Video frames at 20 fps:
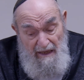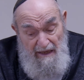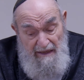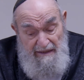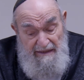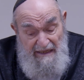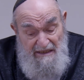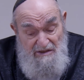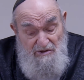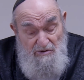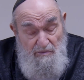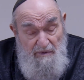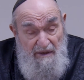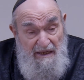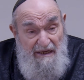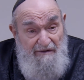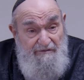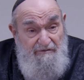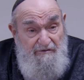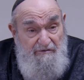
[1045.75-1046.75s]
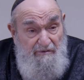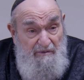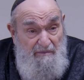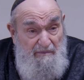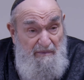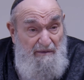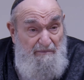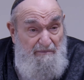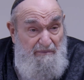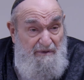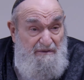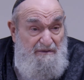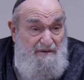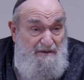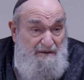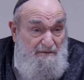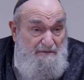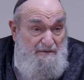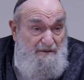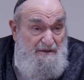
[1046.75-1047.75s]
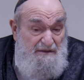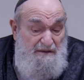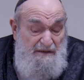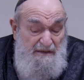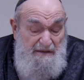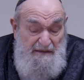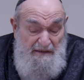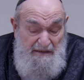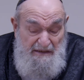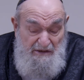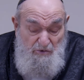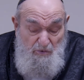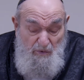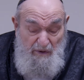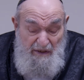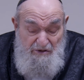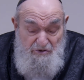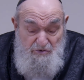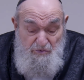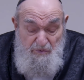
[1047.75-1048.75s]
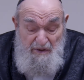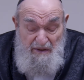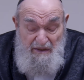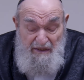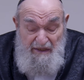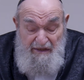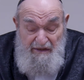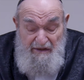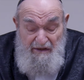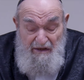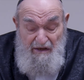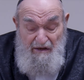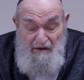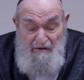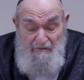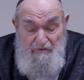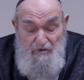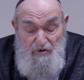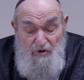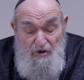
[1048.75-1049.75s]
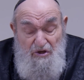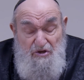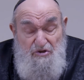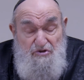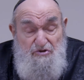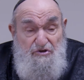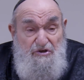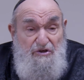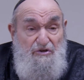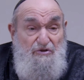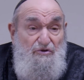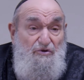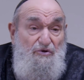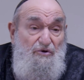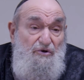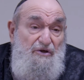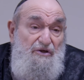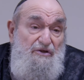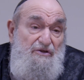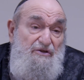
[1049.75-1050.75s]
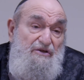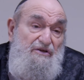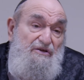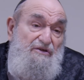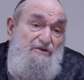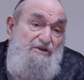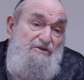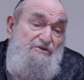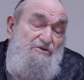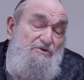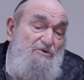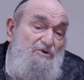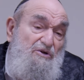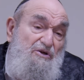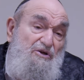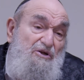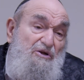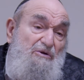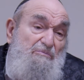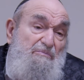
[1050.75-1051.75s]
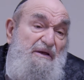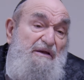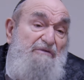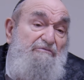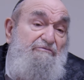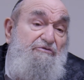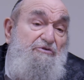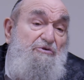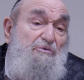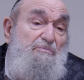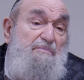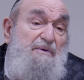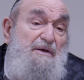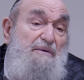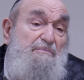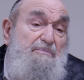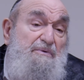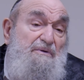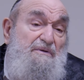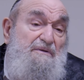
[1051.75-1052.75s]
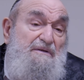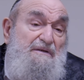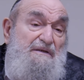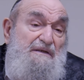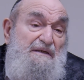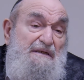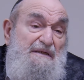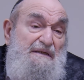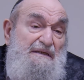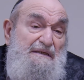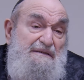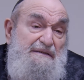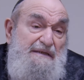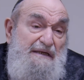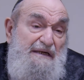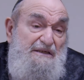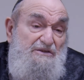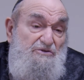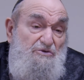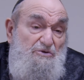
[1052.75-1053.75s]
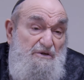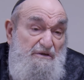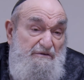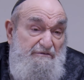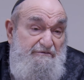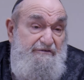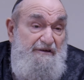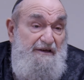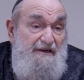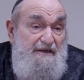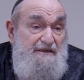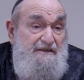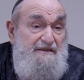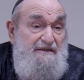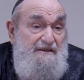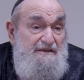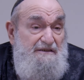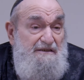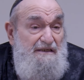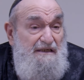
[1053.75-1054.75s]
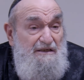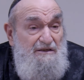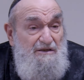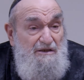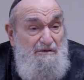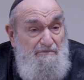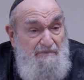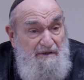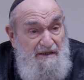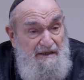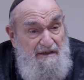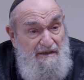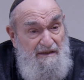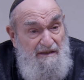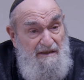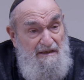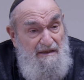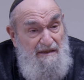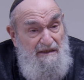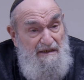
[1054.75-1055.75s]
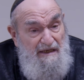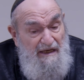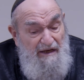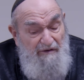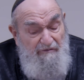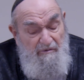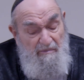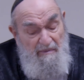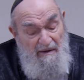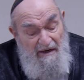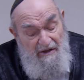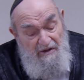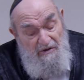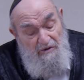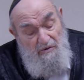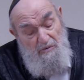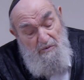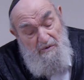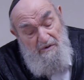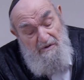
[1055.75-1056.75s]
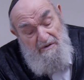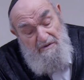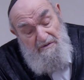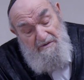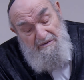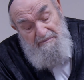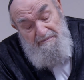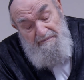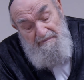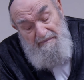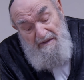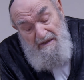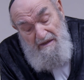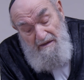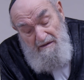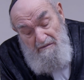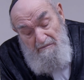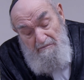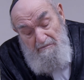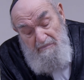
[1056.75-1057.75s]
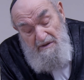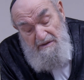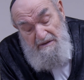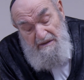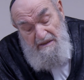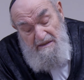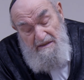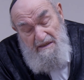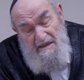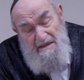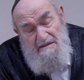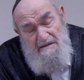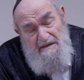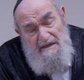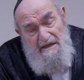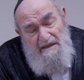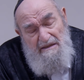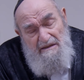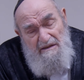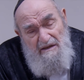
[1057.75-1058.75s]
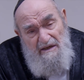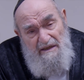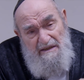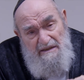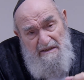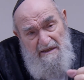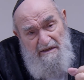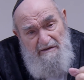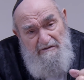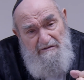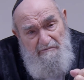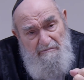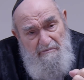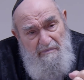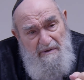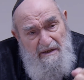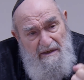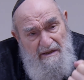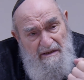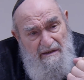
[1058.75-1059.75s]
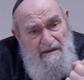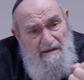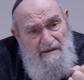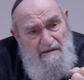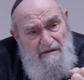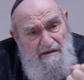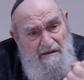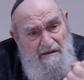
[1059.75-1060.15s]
And that's what we have to remember. Words, and that's why it's really, for Lo Noid, there's only going to be a few people that it's going to affect. It's not going to be everybody in the world, but the, this the idea of being